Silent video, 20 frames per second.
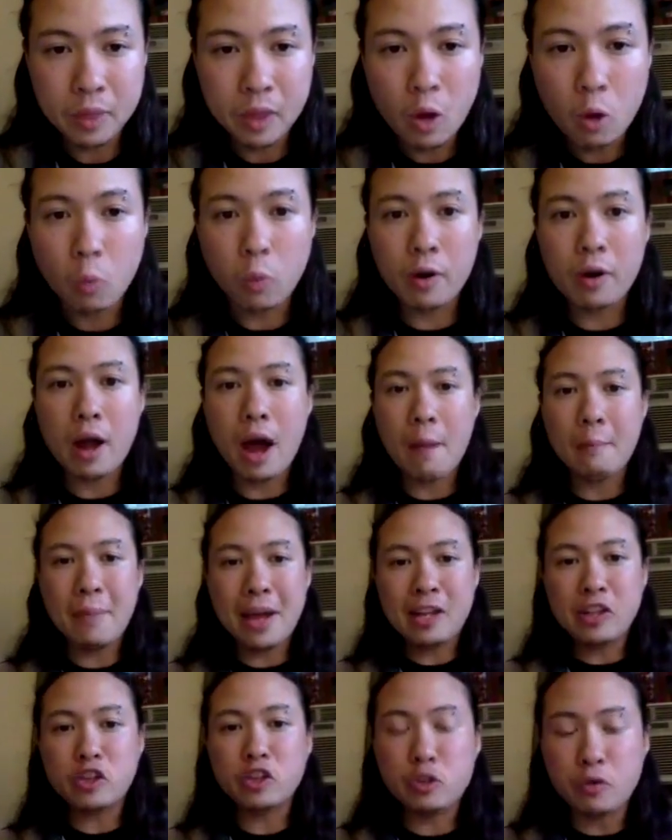We're not
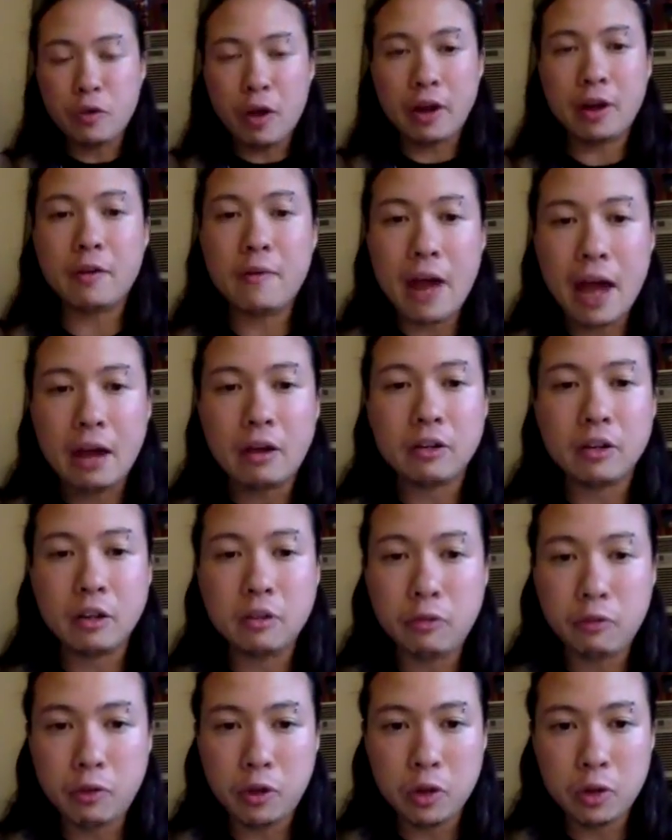meant to run around
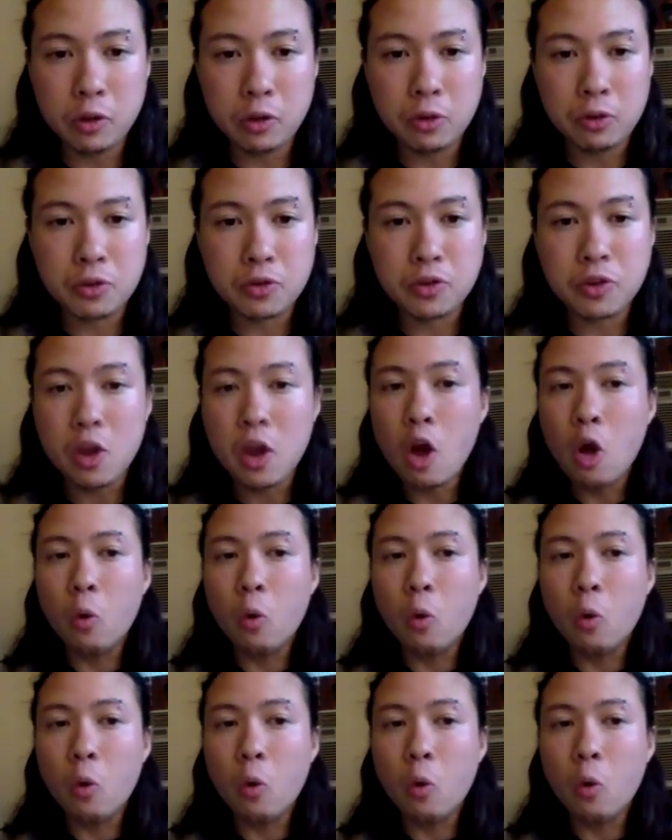confused.